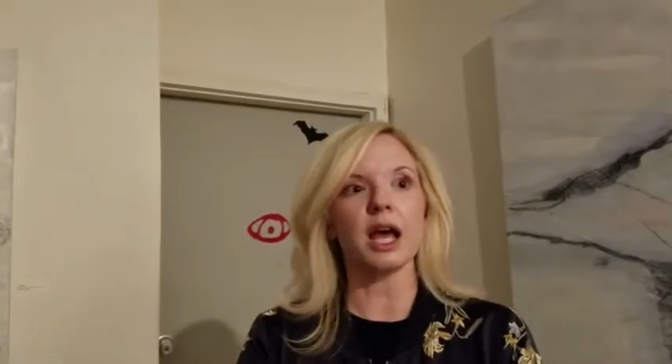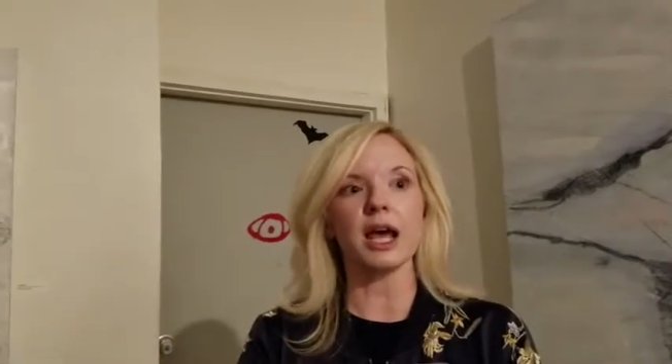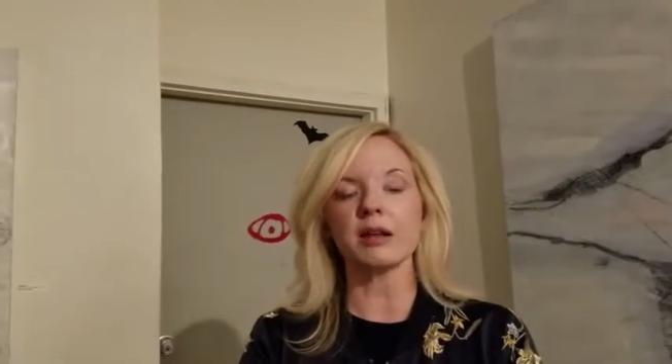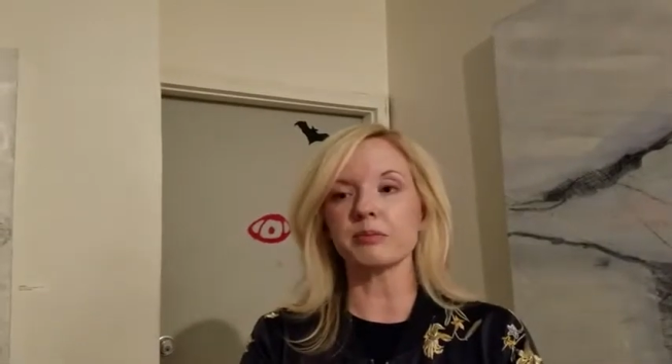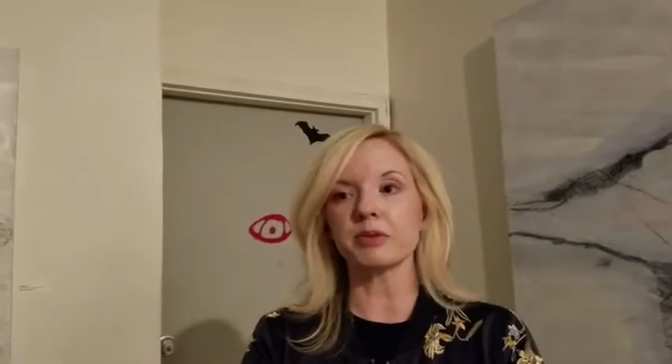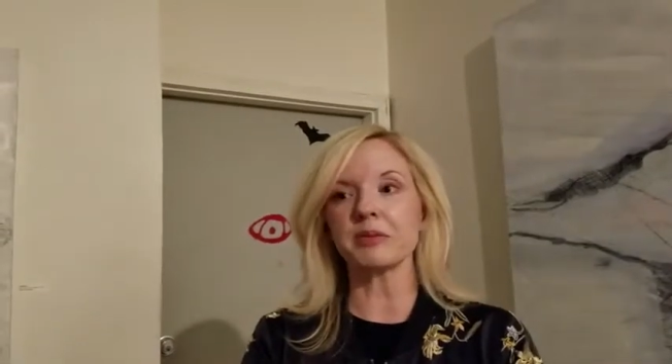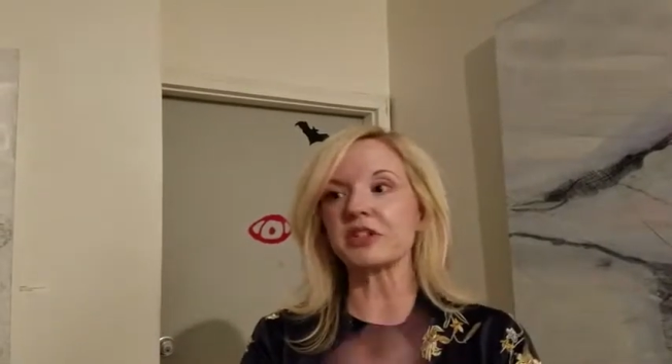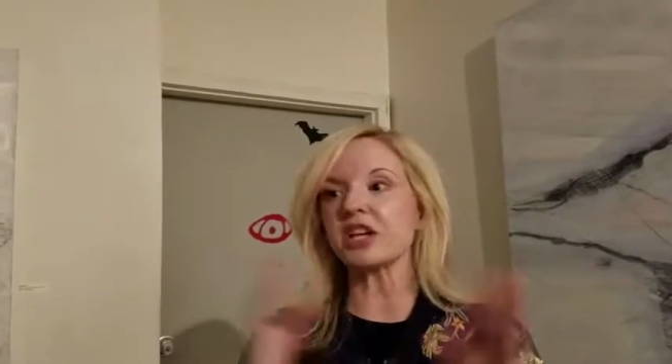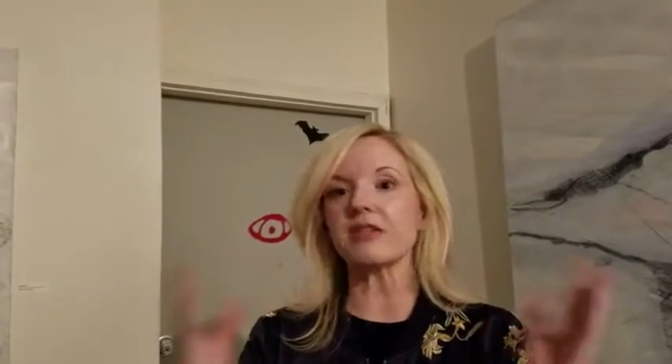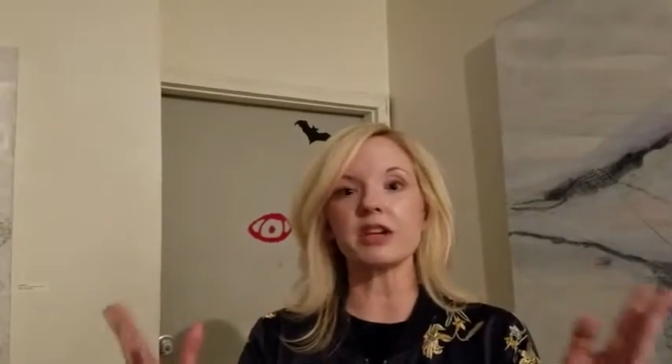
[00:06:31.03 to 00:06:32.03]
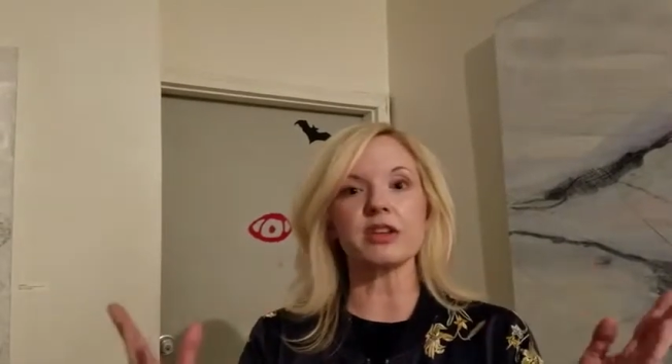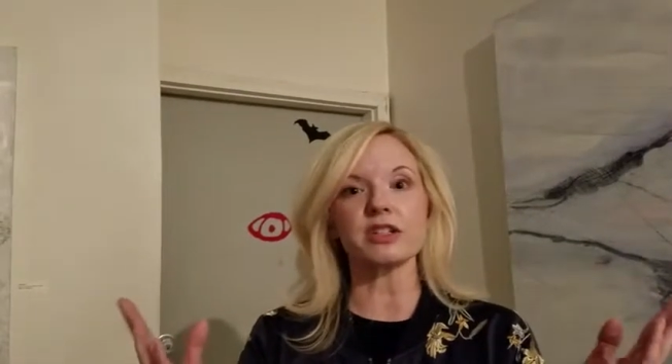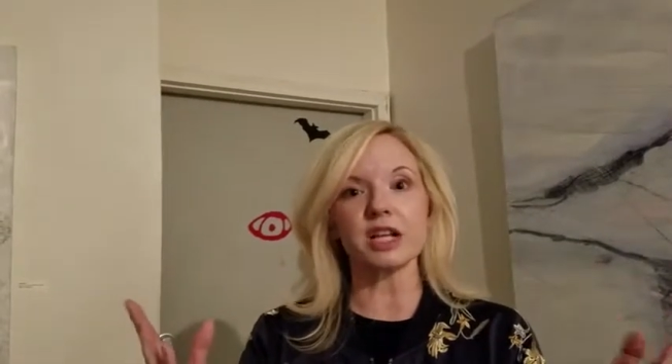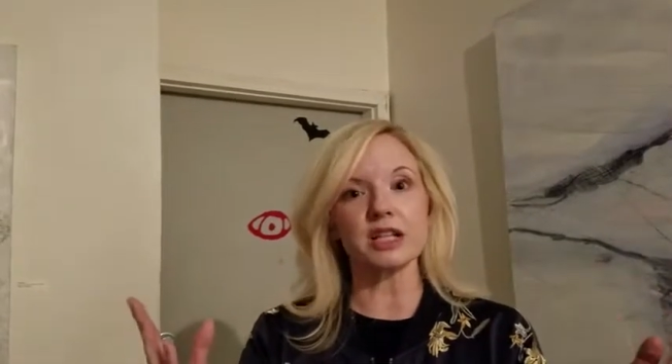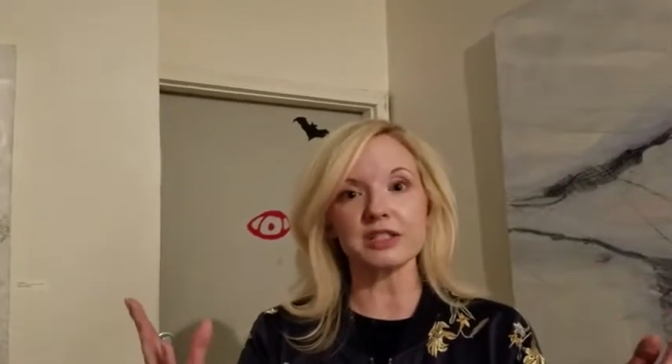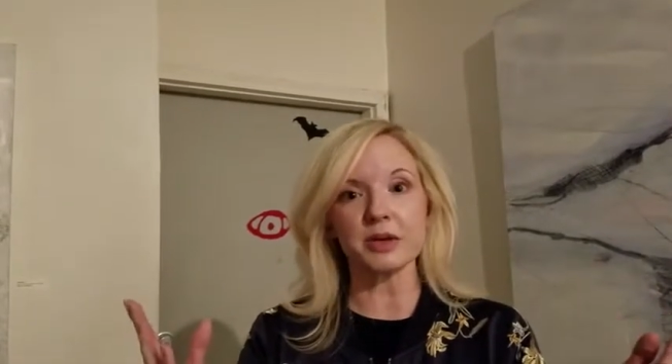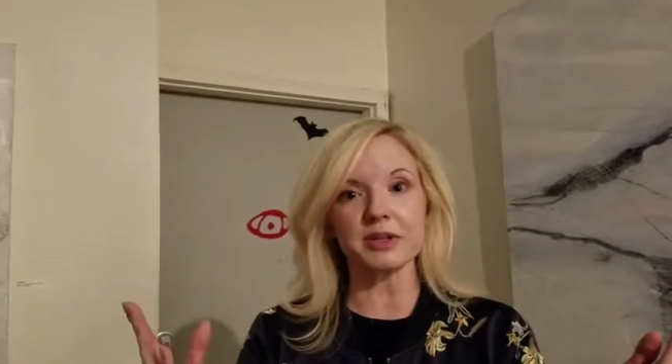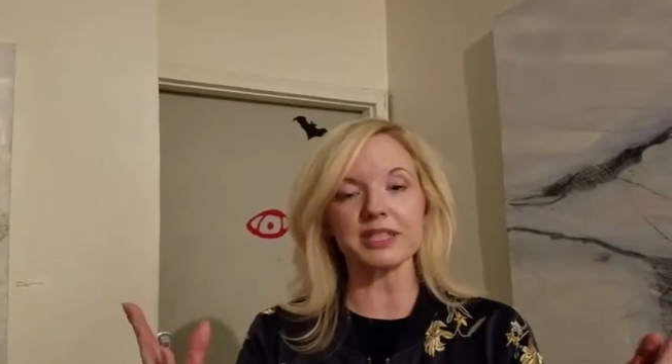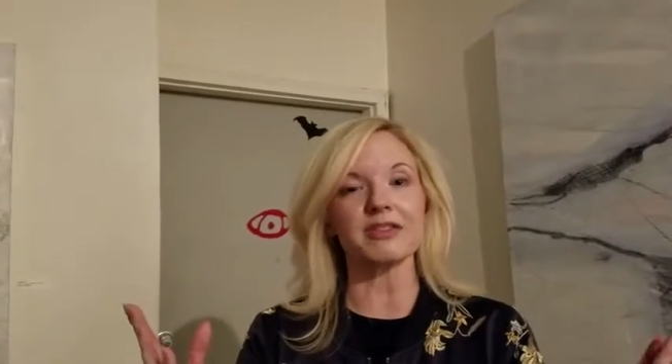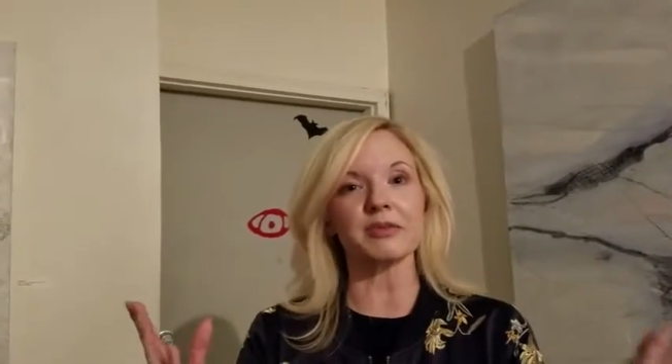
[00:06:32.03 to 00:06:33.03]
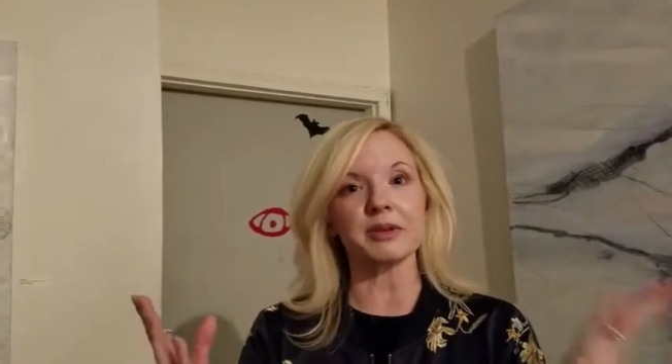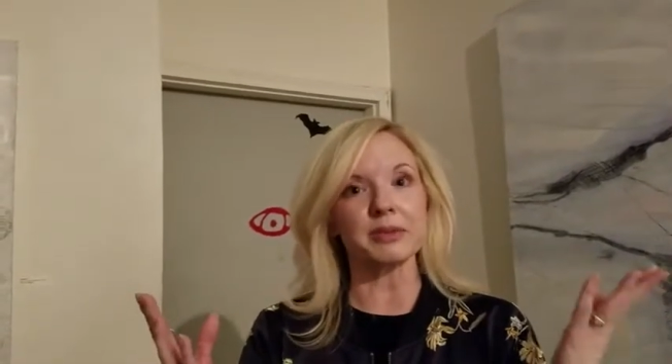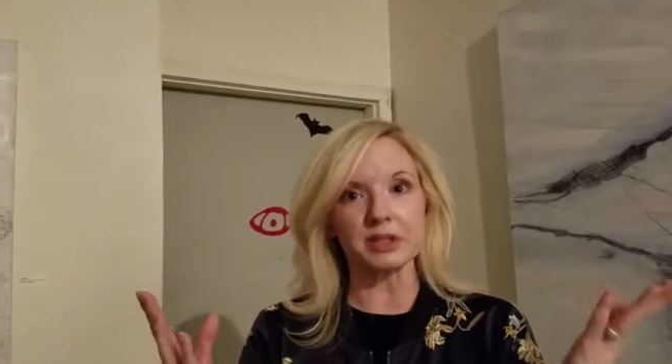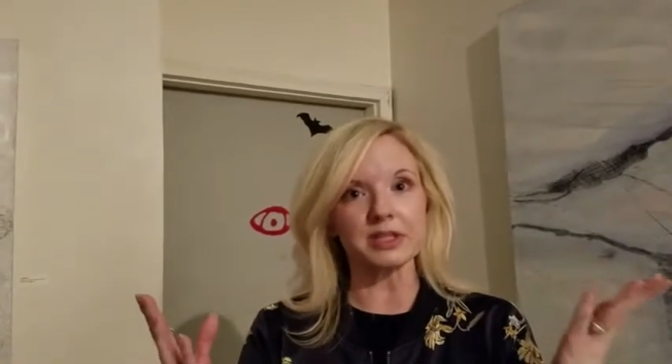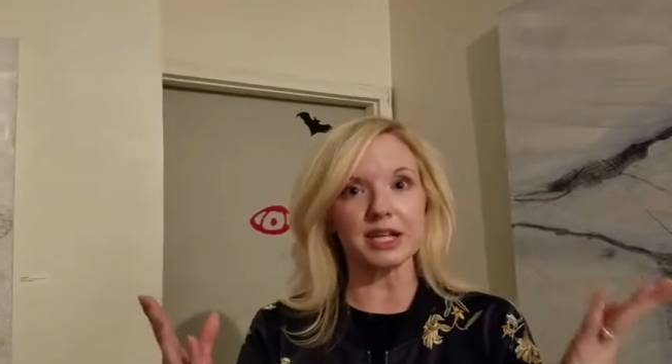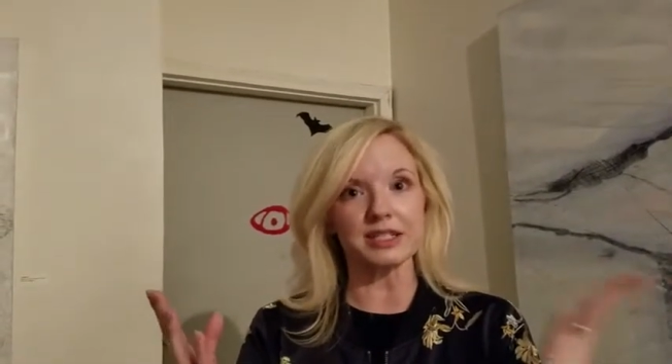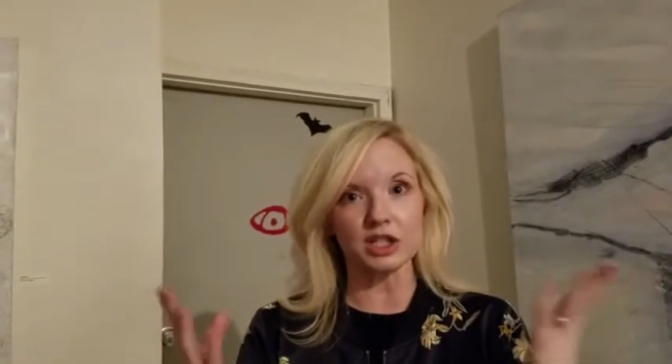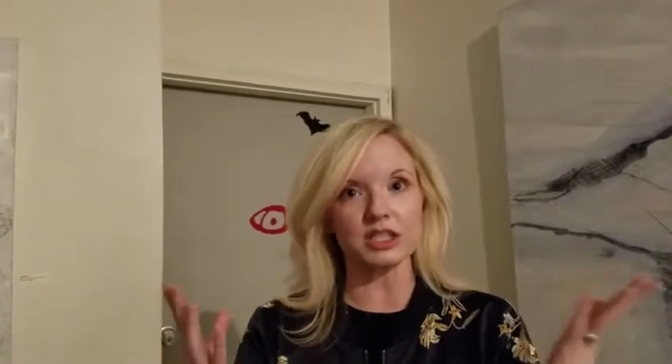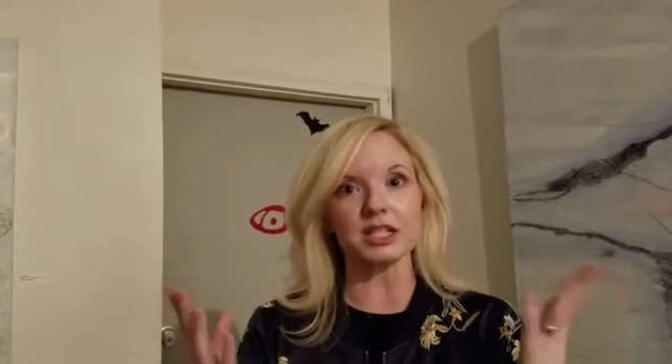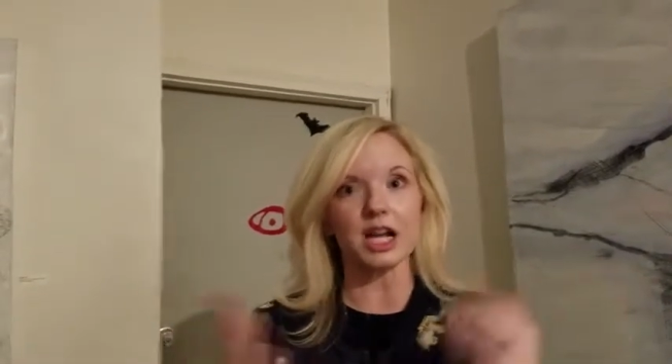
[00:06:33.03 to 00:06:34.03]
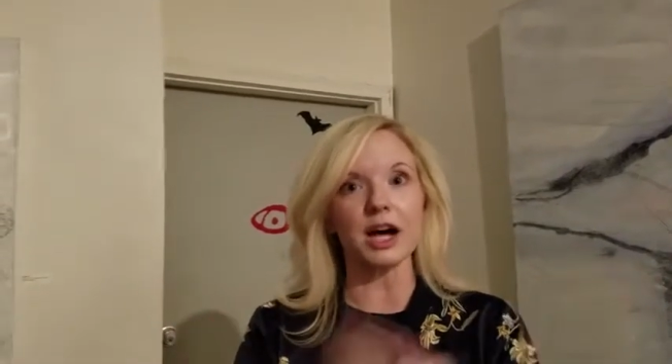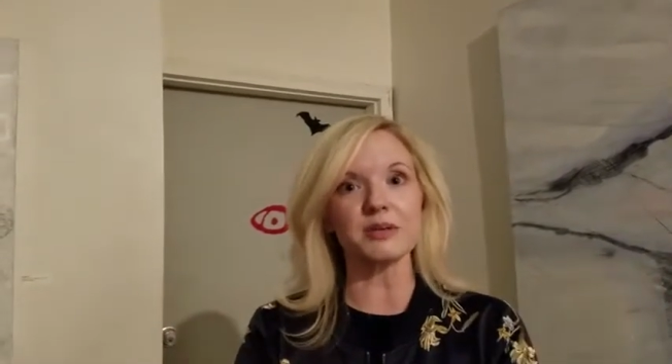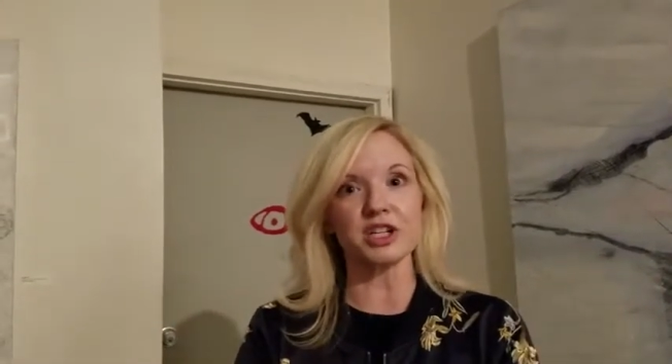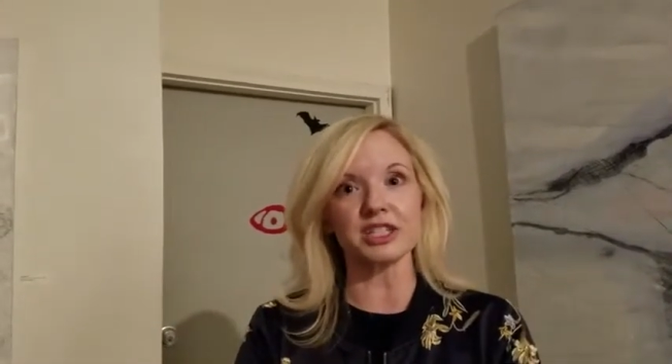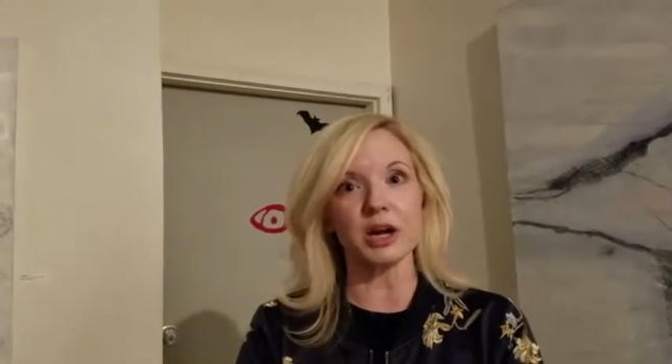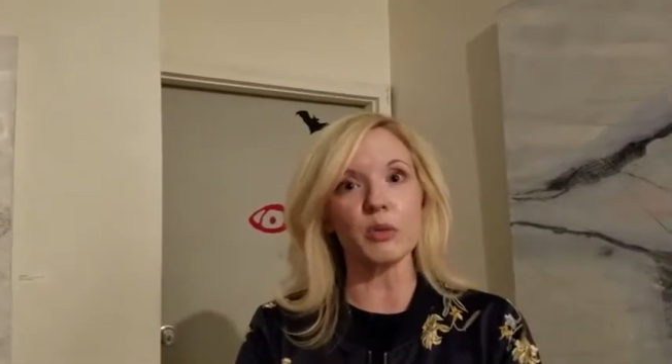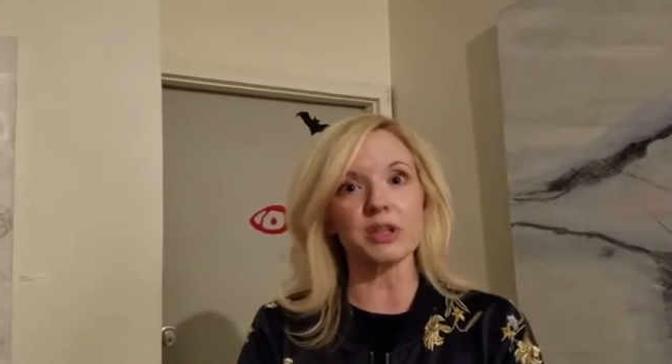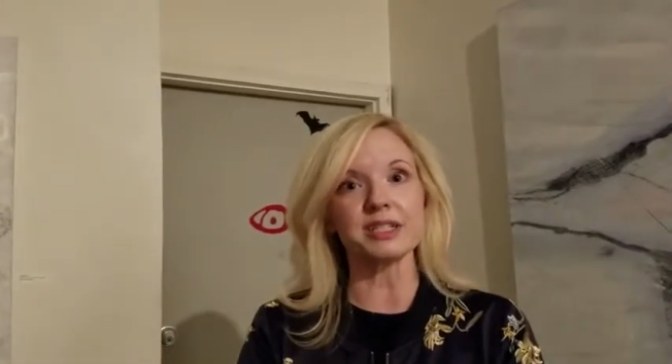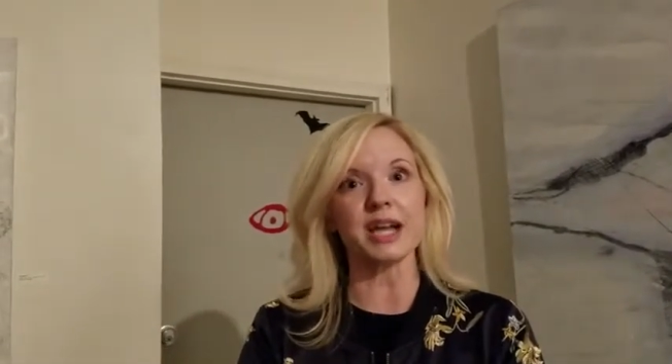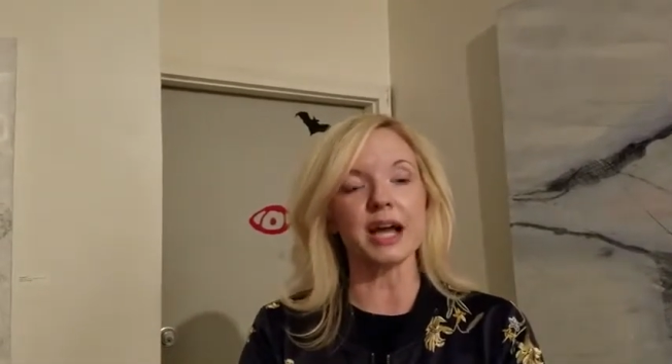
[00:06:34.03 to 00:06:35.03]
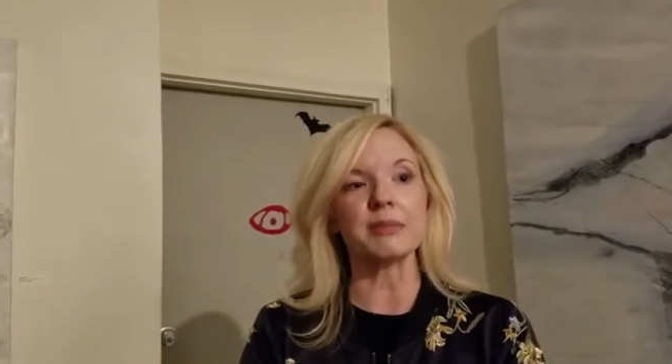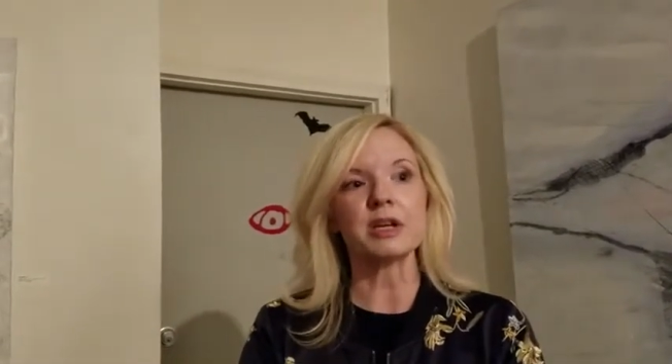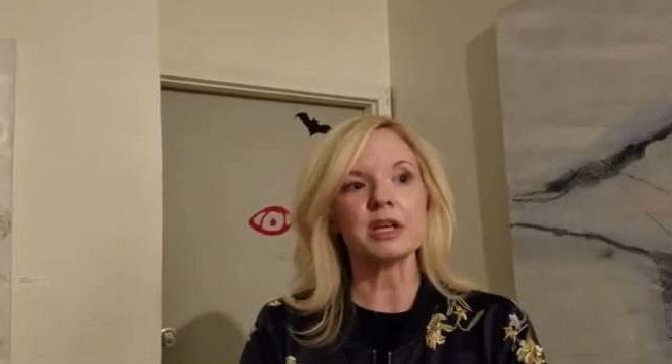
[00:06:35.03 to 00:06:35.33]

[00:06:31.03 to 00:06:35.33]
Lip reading: And pretty much every other telescope that's ever been built has looked at that object at one time.